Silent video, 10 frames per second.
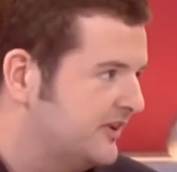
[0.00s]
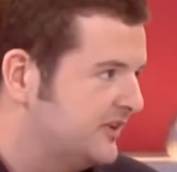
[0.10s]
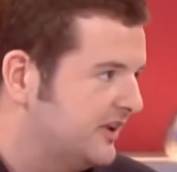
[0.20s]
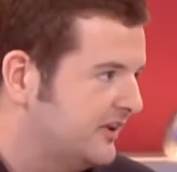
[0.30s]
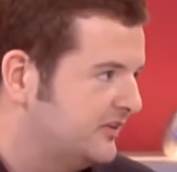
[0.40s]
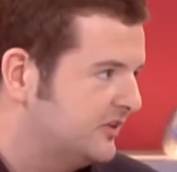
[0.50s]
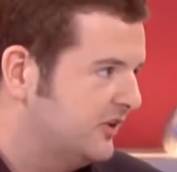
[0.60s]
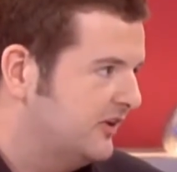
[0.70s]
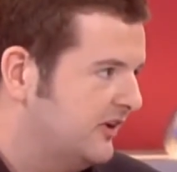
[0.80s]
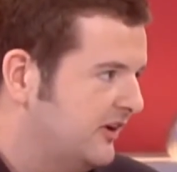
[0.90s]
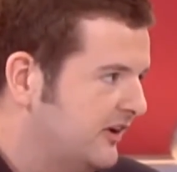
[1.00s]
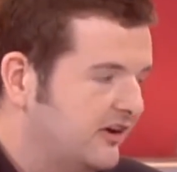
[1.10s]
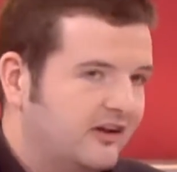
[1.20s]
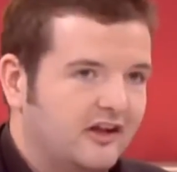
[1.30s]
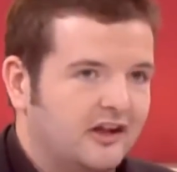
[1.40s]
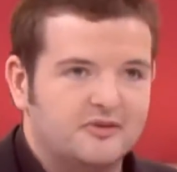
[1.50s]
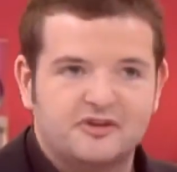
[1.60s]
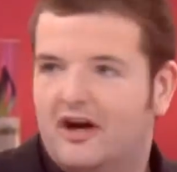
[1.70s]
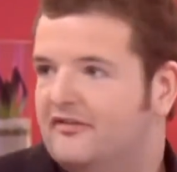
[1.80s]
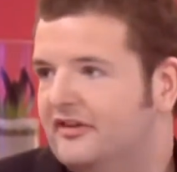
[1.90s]
series, so there was
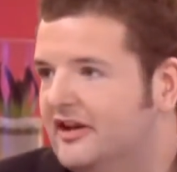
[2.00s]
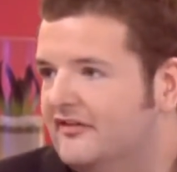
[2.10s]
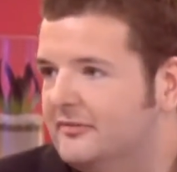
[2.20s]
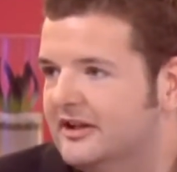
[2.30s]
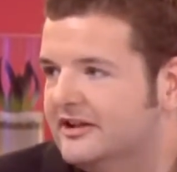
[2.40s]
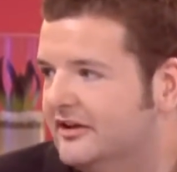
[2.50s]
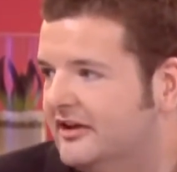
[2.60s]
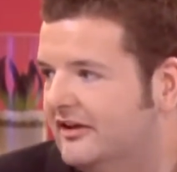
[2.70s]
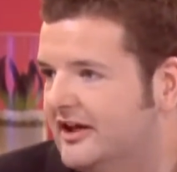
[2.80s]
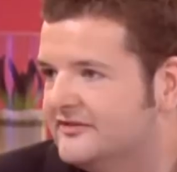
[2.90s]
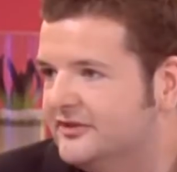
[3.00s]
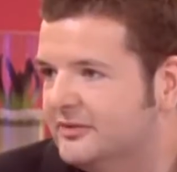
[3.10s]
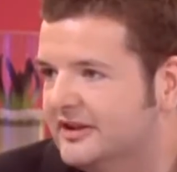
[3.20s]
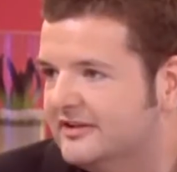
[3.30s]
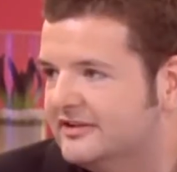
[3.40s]
nothing left for me to do in the last four weeks.